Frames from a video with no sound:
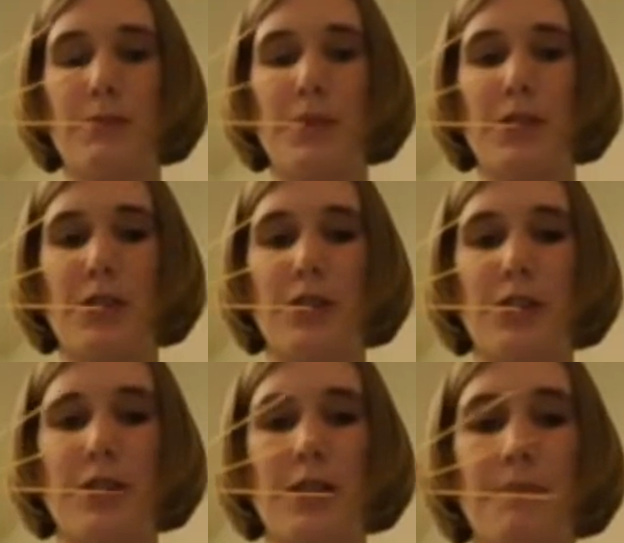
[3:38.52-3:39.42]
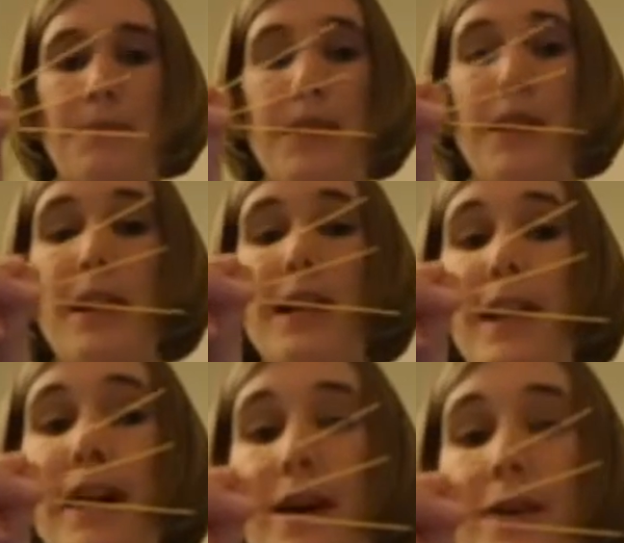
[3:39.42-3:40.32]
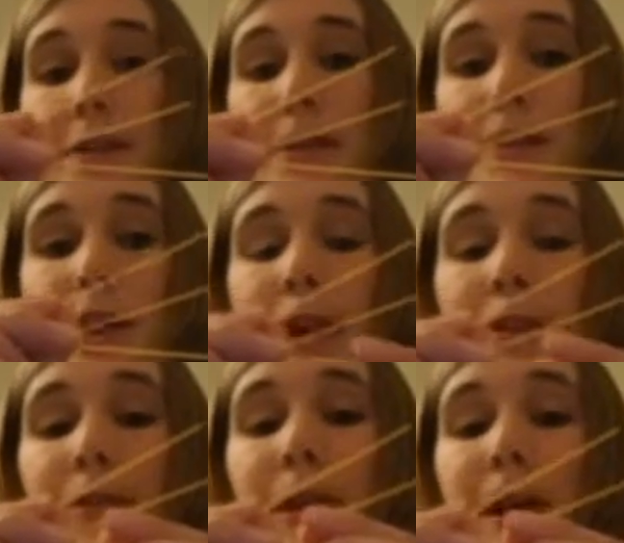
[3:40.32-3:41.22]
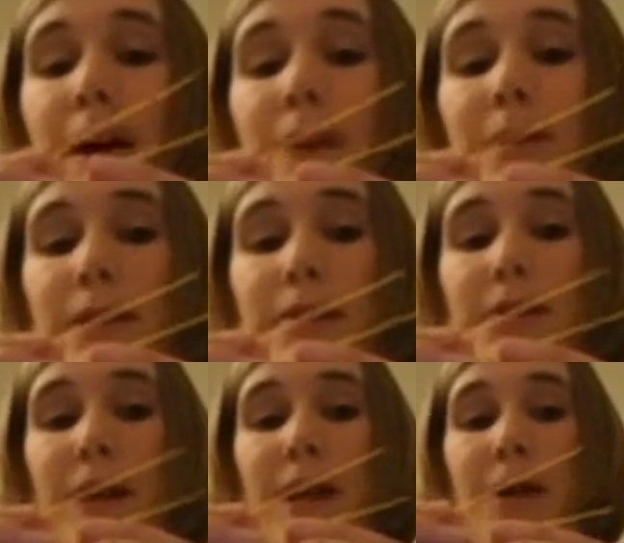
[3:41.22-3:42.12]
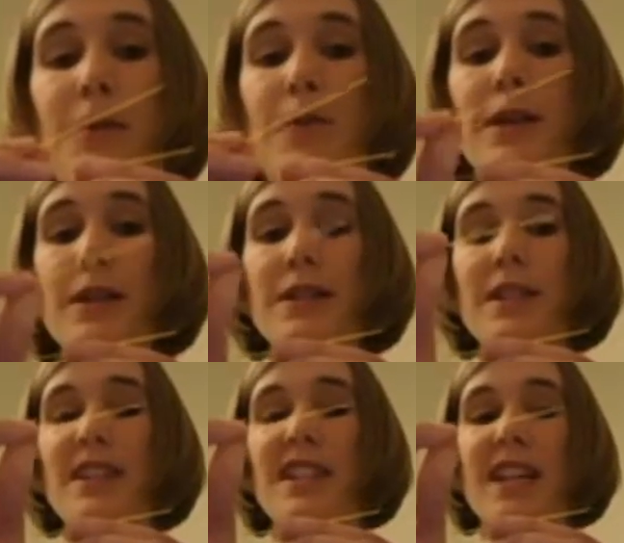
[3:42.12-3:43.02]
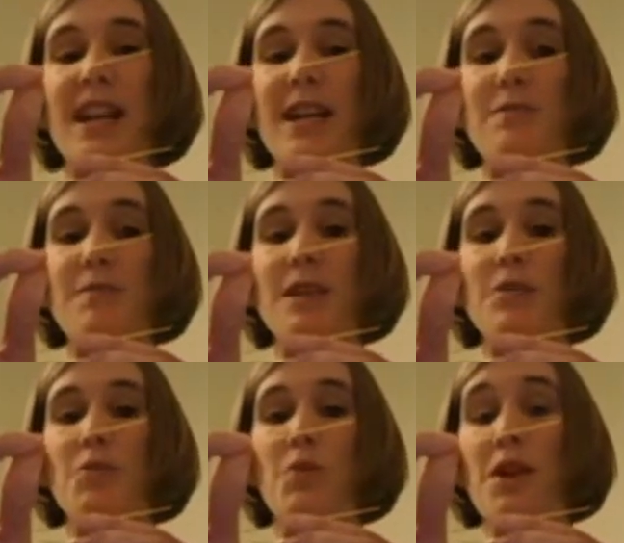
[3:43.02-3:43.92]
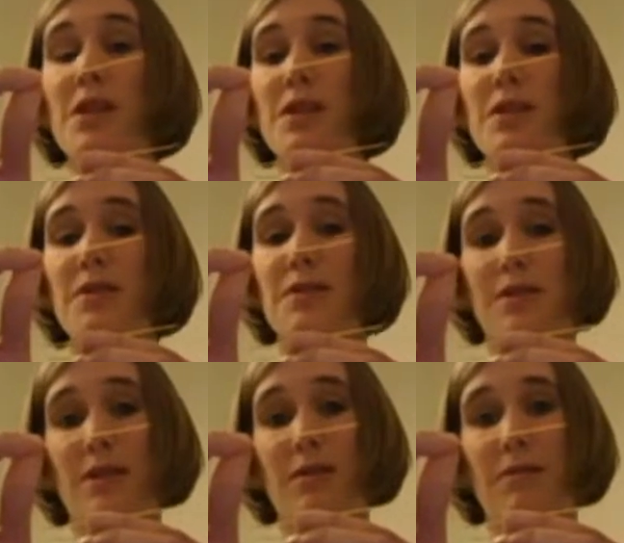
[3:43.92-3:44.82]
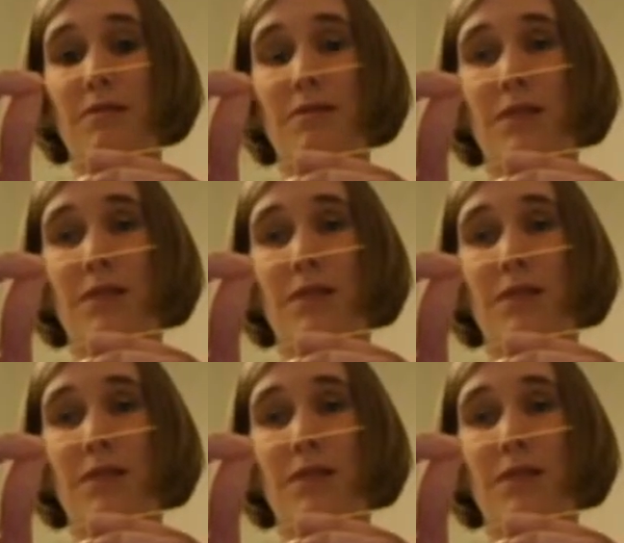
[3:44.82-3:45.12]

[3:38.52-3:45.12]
Make sure you can see them. Now, if I want to find out what is the same as 1/3,